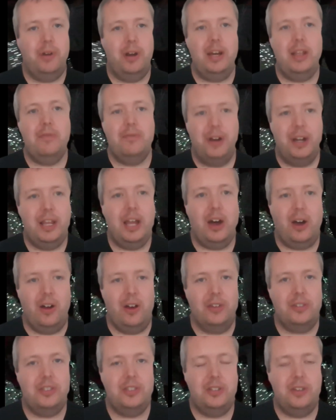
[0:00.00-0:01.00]
really
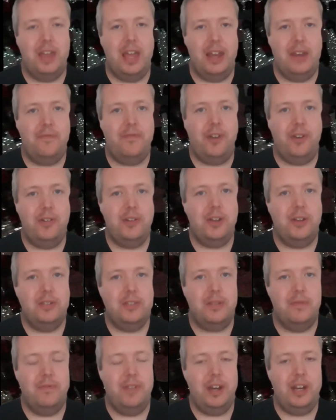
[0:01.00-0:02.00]
hard to get
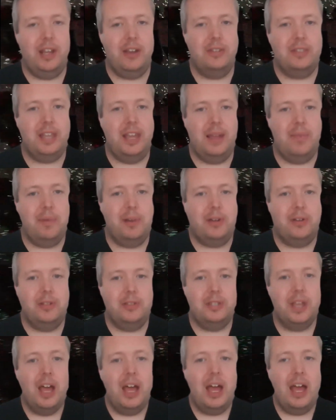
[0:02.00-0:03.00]
photos and videos here
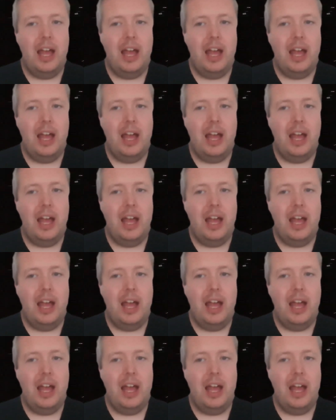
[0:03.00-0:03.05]
because